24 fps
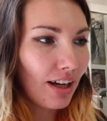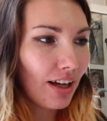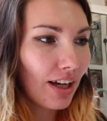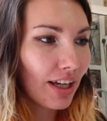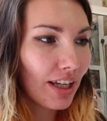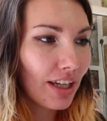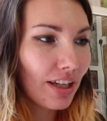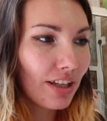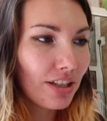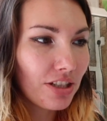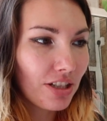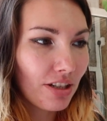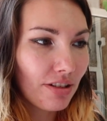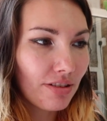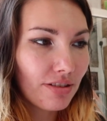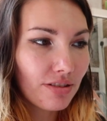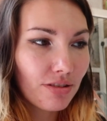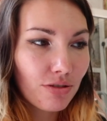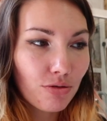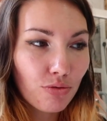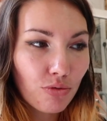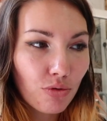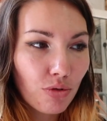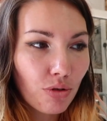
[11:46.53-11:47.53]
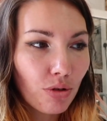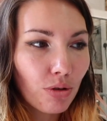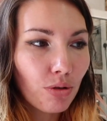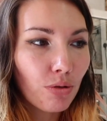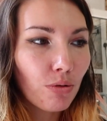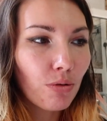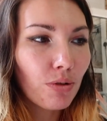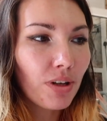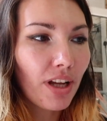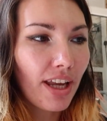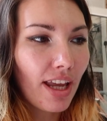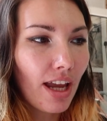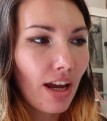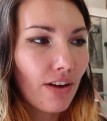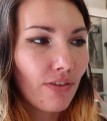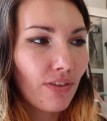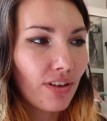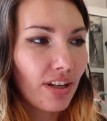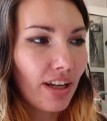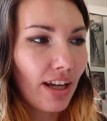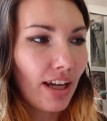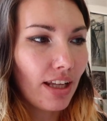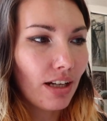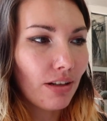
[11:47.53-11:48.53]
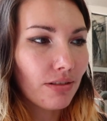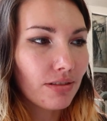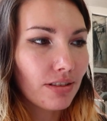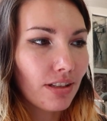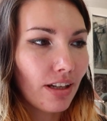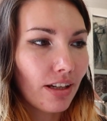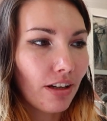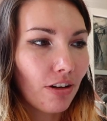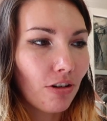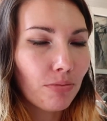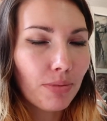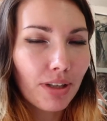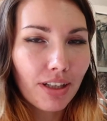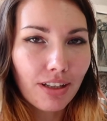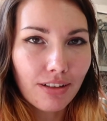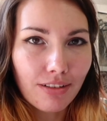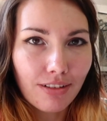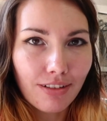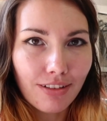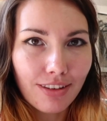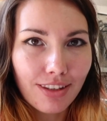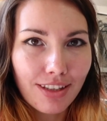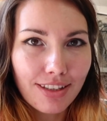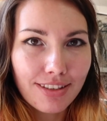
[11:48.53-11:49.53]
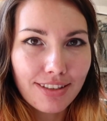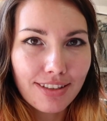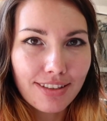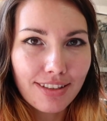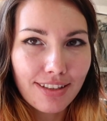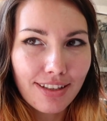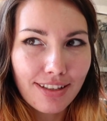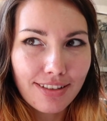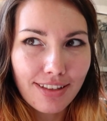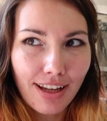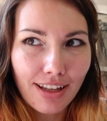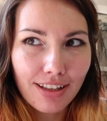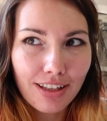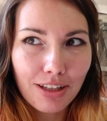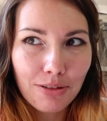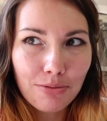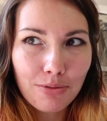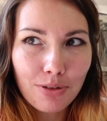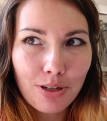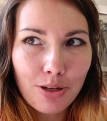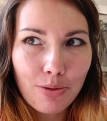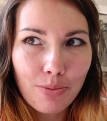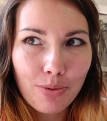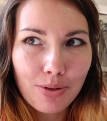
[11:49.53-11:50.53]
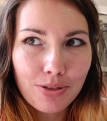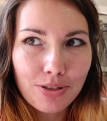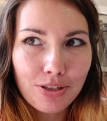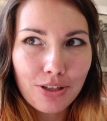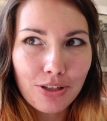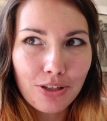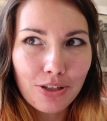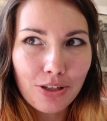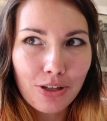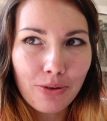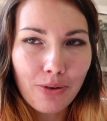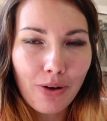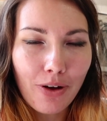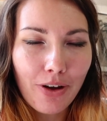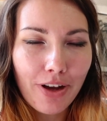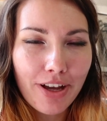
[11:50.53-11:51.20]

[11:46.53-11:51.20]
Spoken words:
I could just draw all day every day, and I was like, oh my god, this is exactly what I want to do.